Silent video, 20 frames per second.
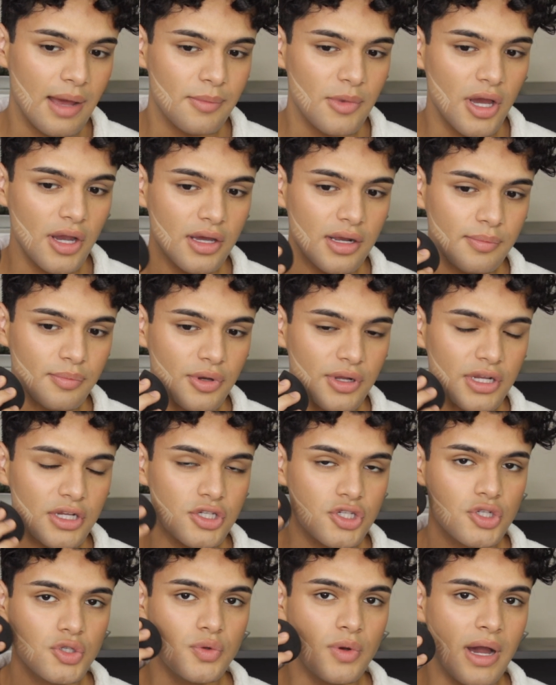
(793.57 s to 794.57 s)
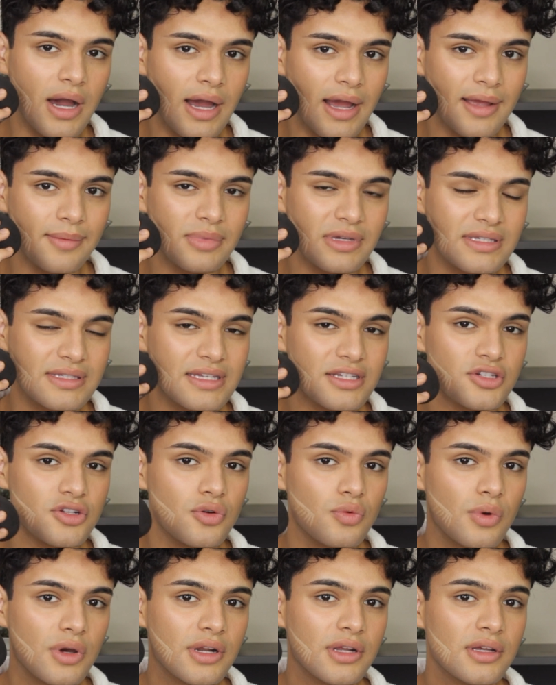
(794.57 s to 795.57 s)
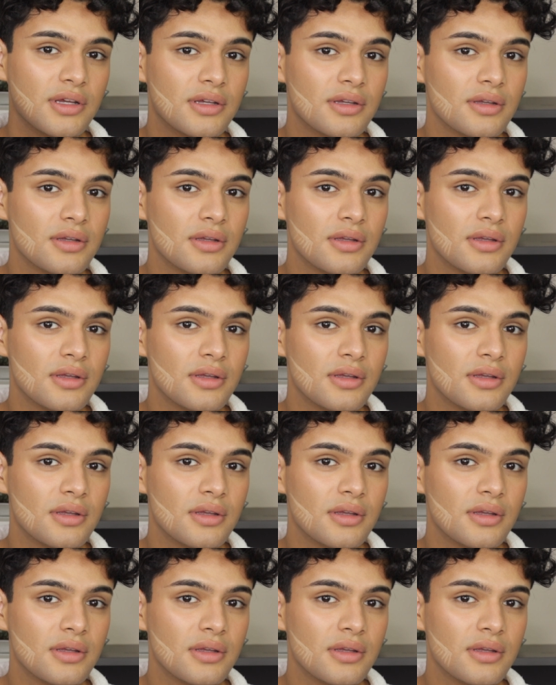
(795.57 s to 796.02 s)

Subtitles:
I'm not gonna put it too high because I don't wanna